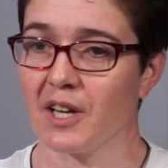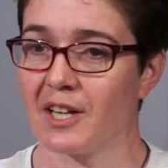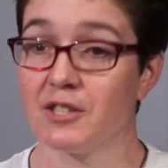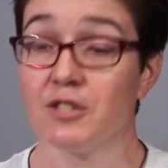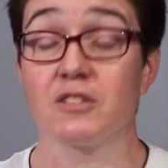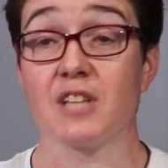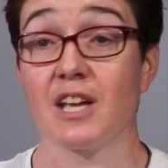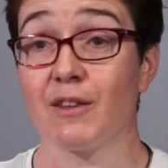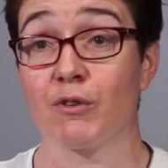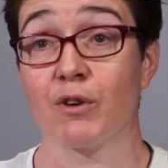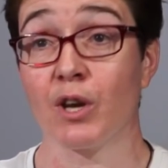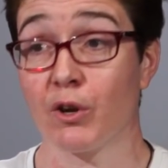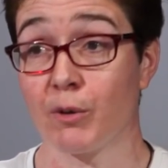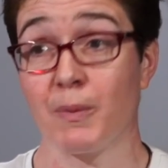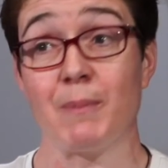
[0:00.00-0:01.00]
And I should say there are
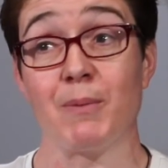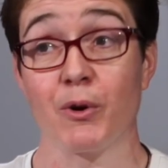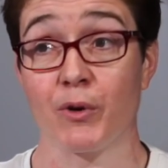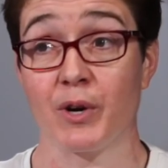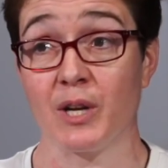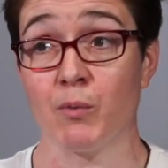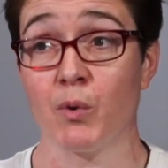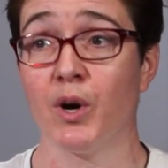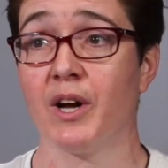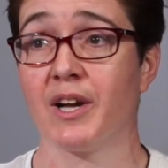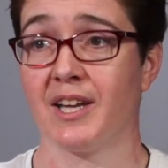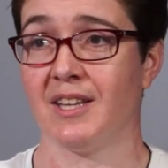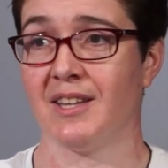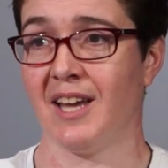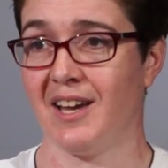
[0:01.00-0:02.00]
a lot of people who already
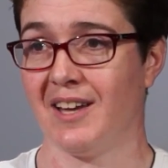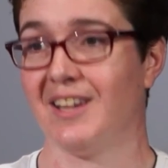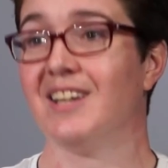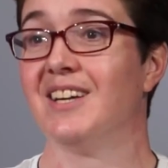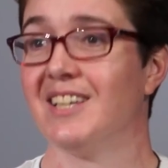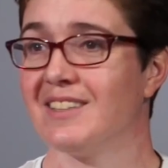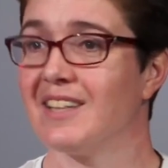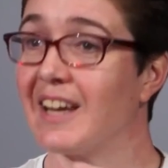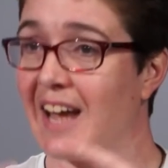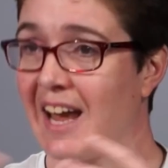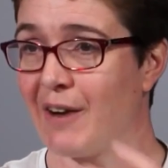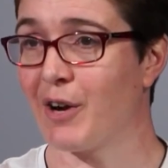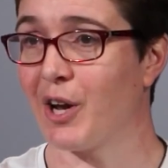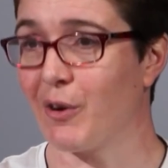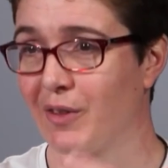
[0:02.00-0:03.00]
work in that
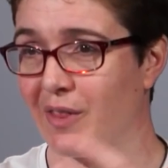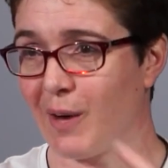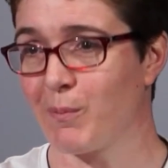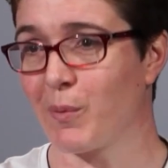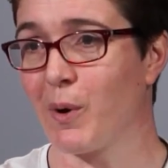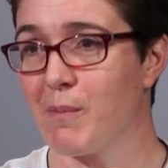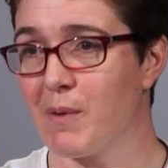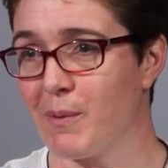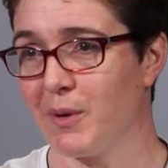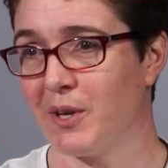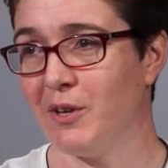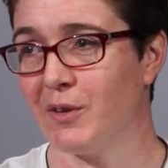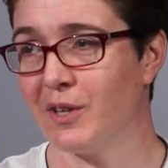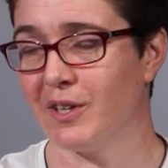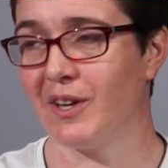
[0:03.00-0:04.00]
area and that problem,
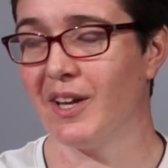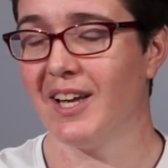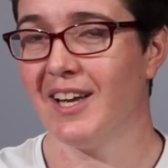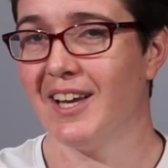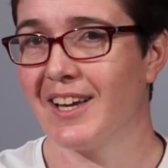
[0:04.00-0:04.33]
and you can